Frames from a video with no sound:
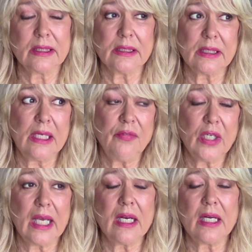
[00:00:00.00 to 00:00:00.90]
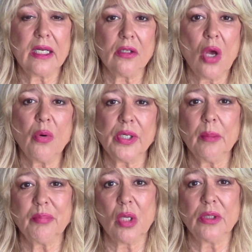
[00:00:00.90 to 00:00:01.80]
because if you get any lower
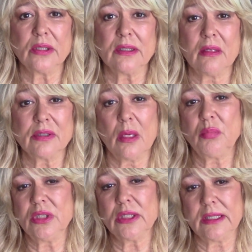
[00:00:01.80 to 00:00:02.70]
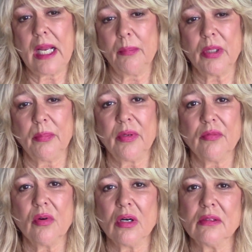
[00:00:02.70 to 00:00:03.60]
you blow yourselves up which has happened
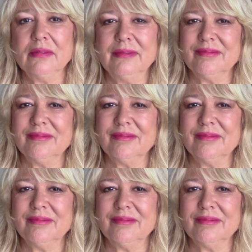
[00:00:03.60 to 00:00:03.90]
before